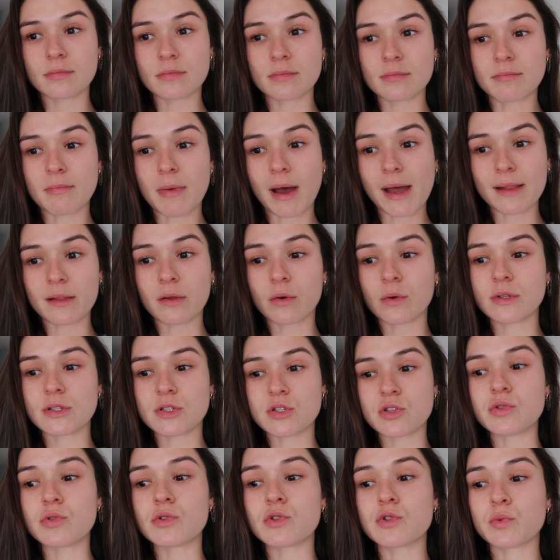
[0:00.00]
Milo and
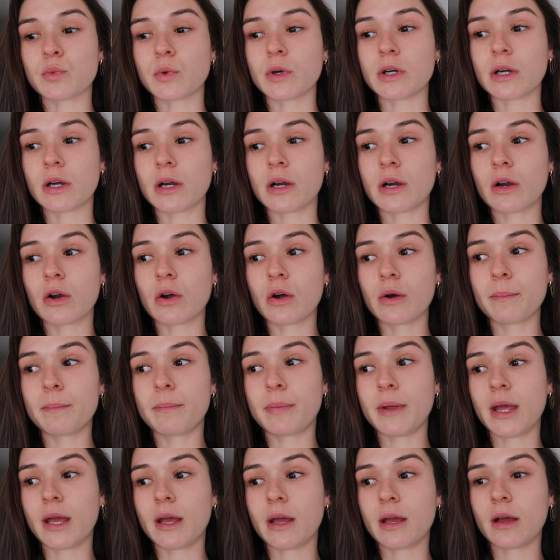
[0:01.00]
Zeus were
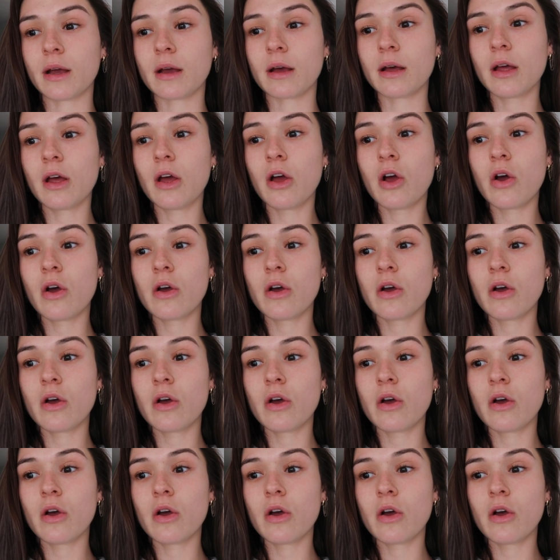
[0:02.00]
being